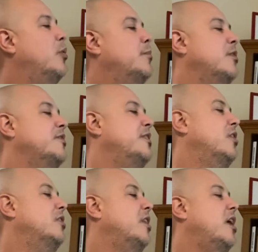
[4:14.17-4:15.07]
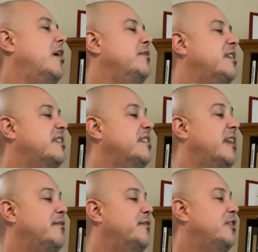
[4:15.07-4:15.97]
Marcel loved to
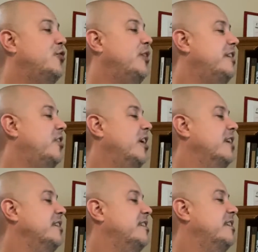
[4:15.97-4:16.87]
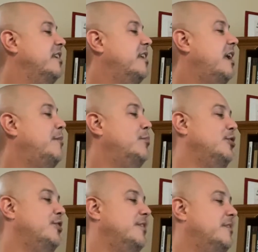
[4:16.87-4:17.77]
sniff the tree trunks and
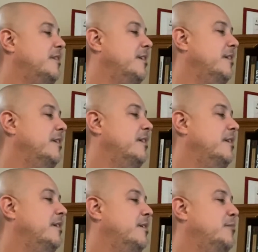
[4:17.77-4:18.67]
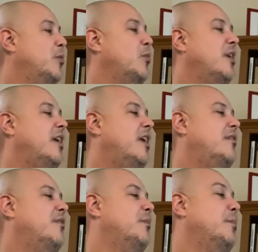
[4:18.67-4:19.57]
bushes. But
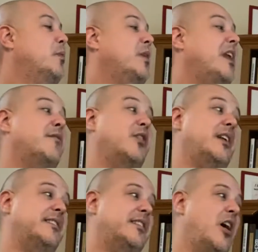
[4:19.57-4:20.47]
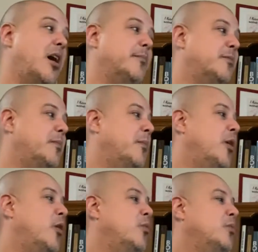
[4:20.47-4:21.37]
whenever he stopped,
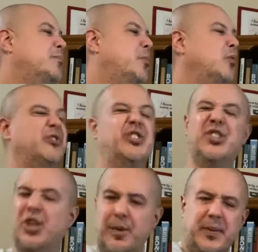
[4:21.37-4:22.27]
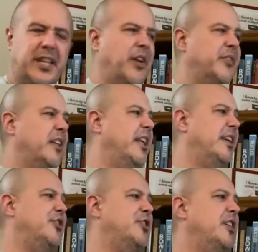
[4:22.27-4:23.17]
Bibot would pull sharply on the
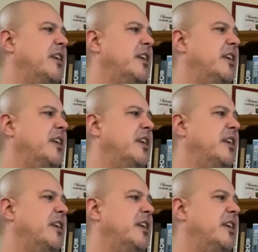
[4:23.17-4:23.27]
leash.